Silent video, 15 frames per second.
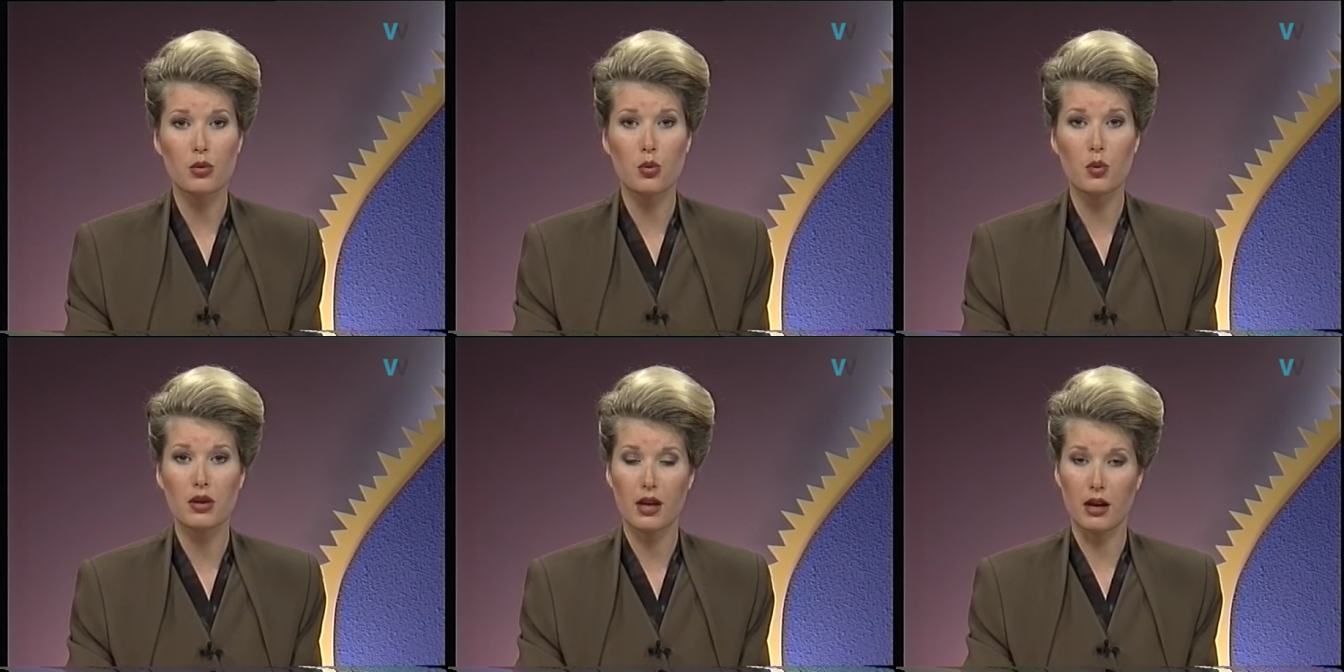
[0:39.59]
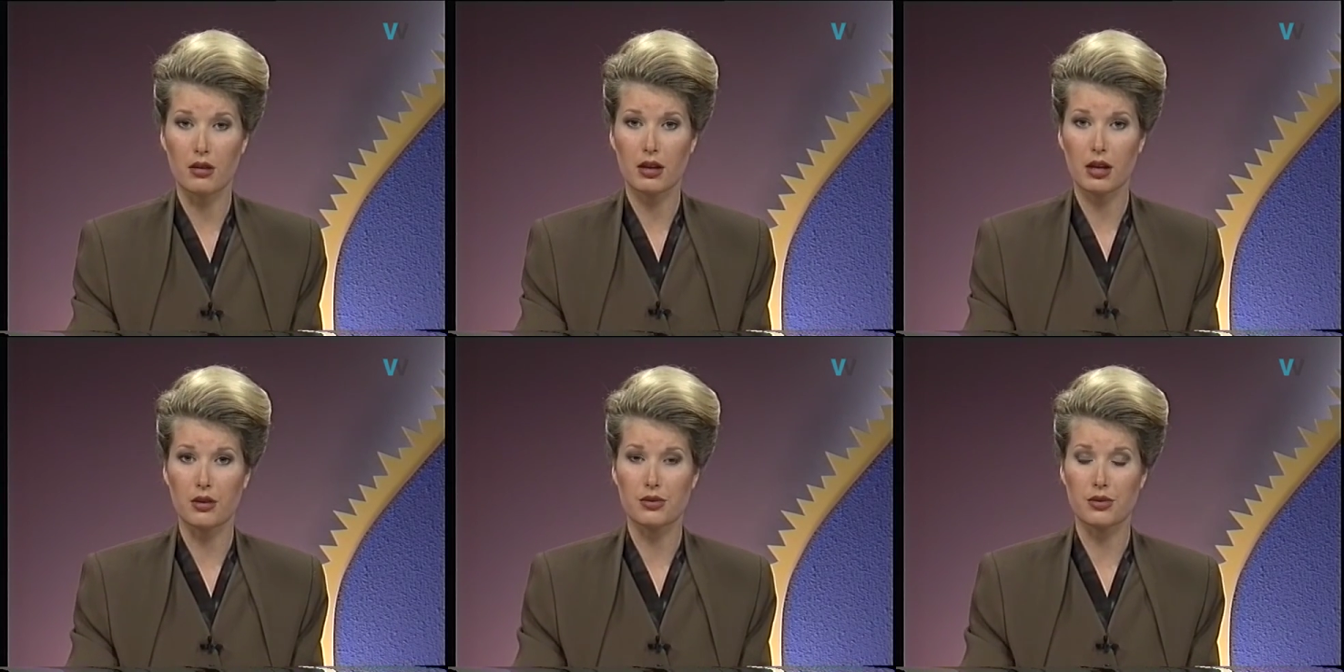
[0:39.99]
or
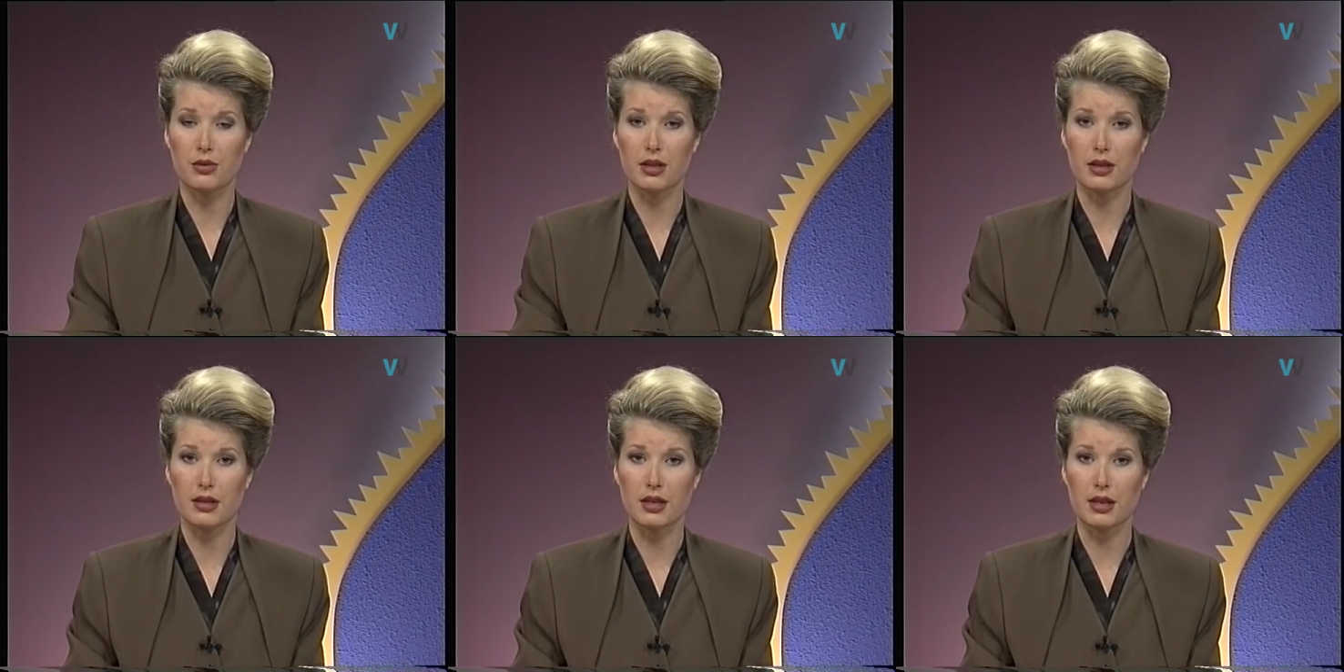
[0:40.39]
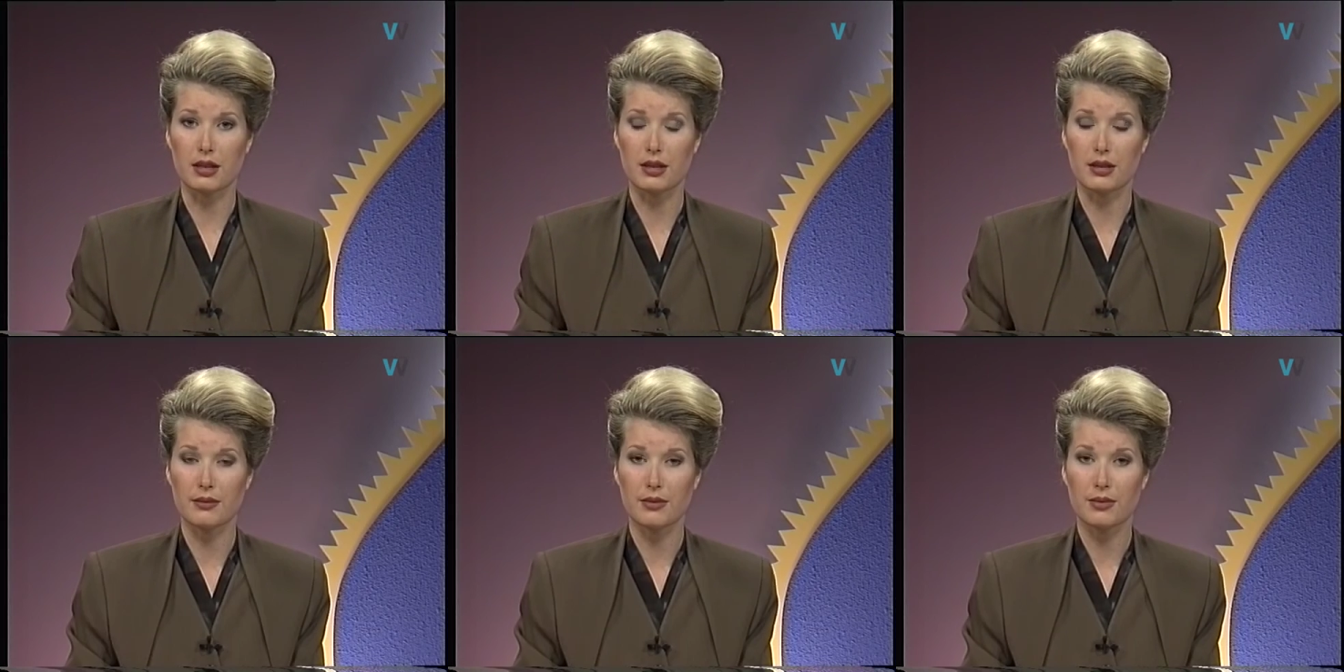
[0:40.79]
without council
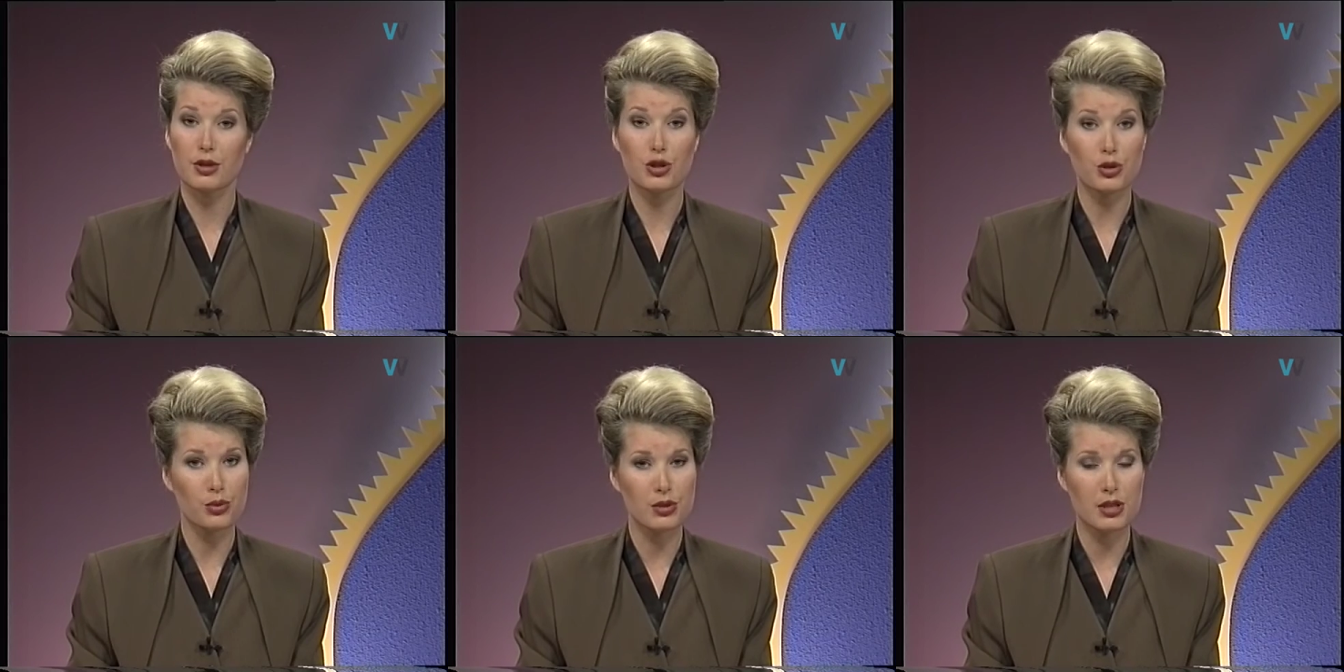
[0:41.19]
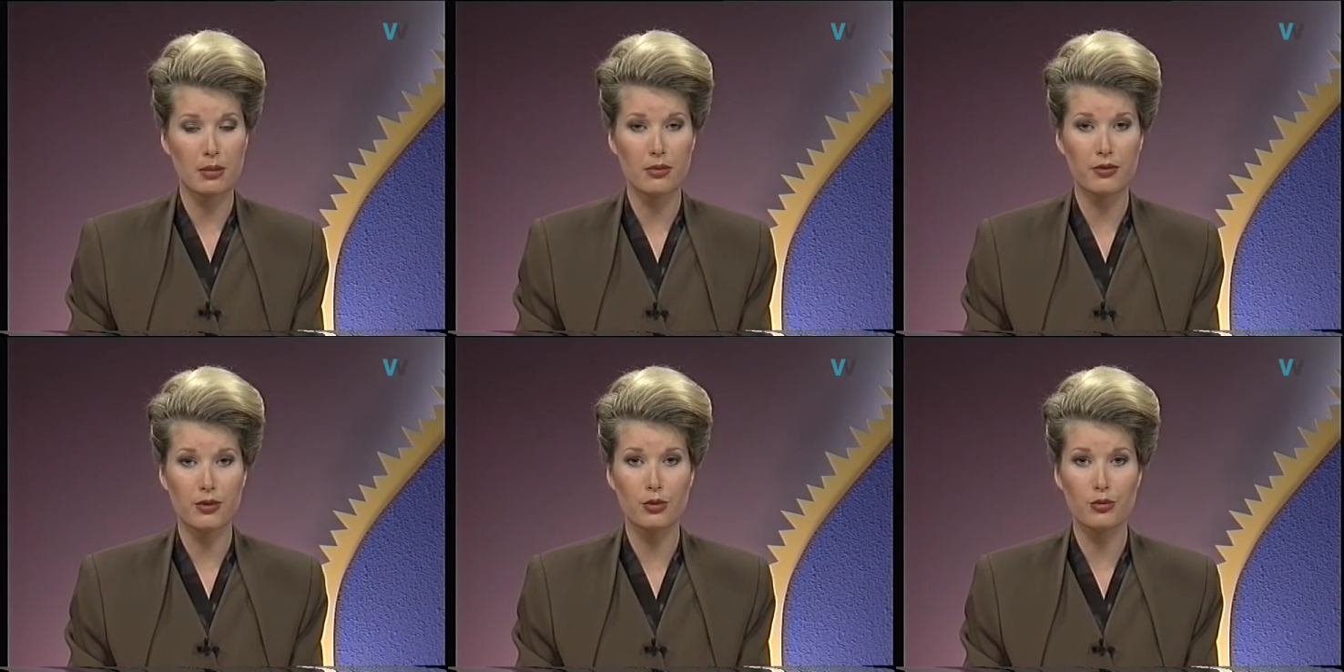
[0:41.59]
consent. Sean
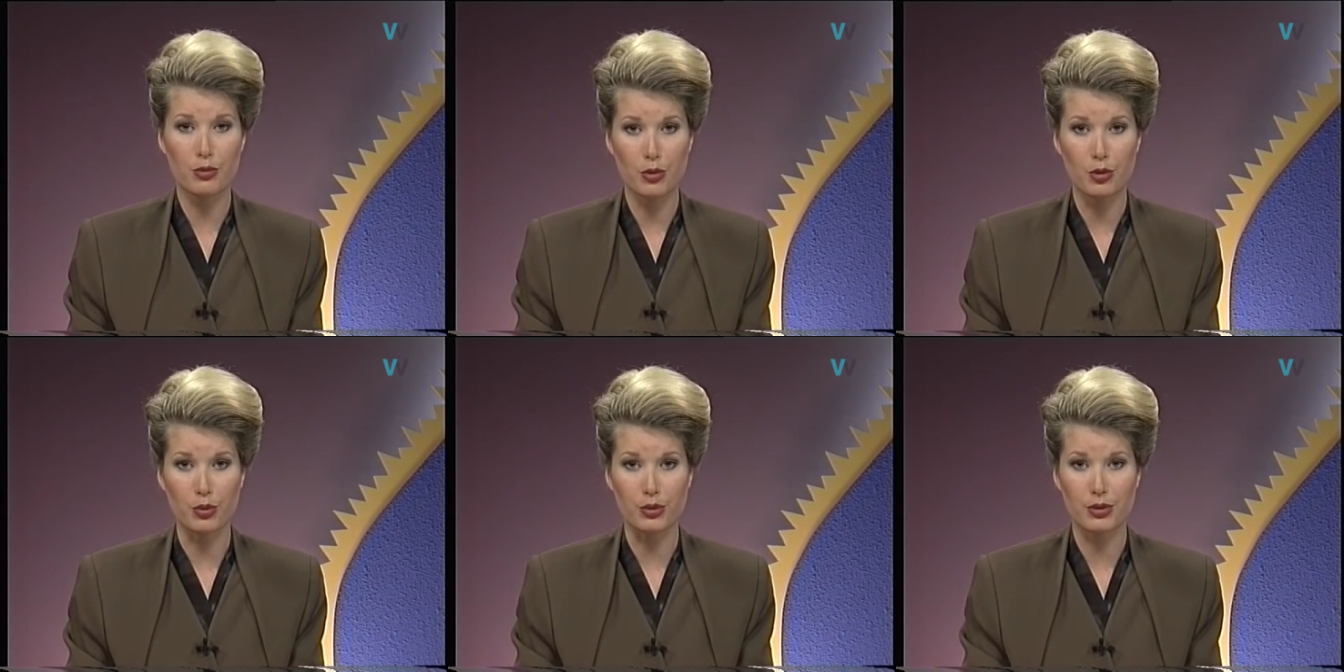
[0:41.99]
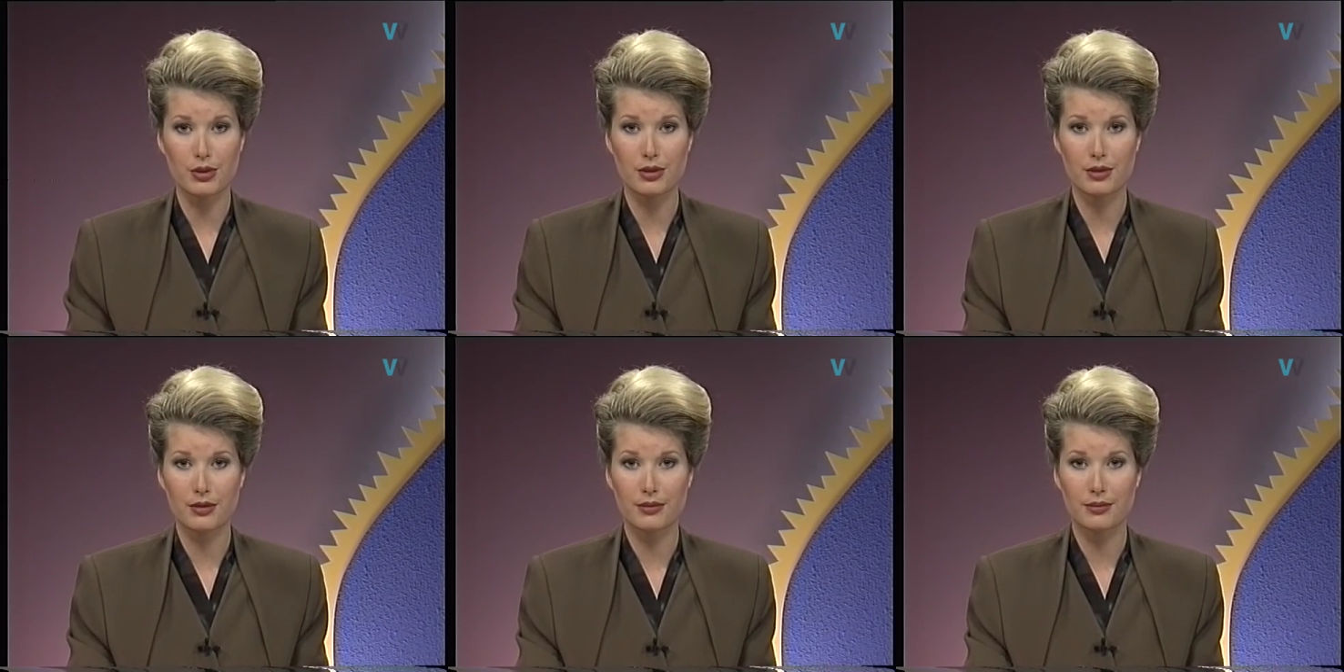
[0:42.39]
Summerfield
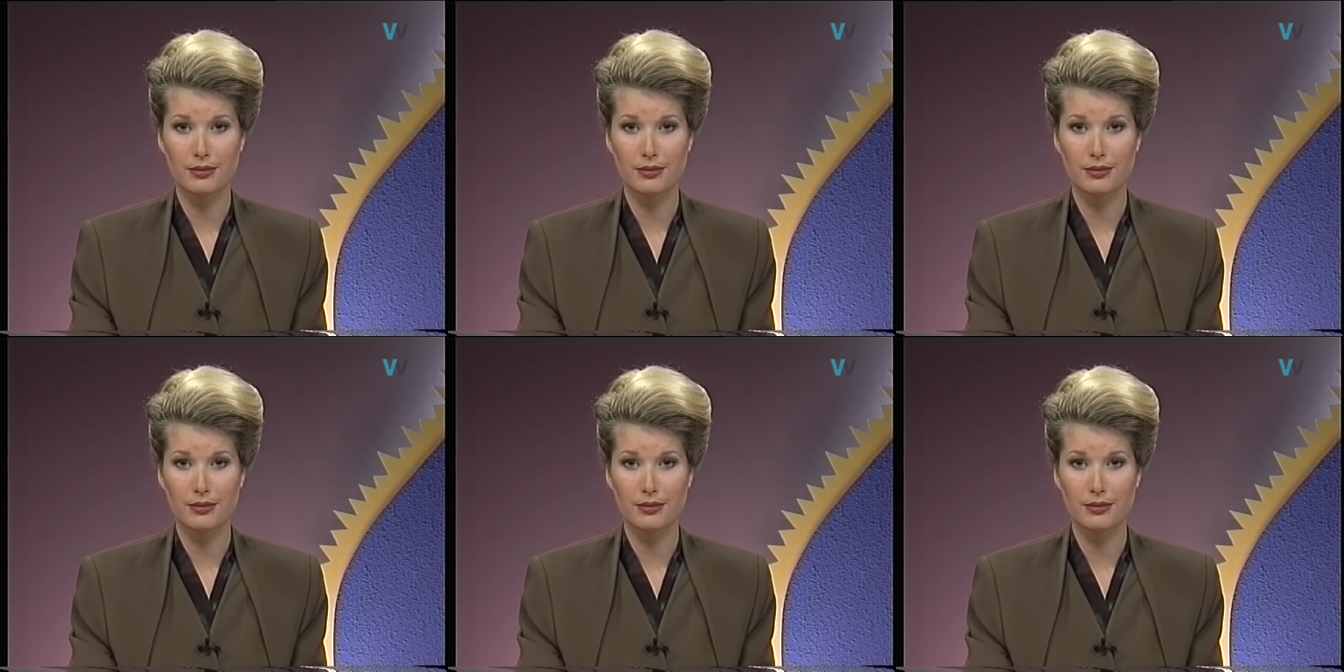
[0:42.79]
reports.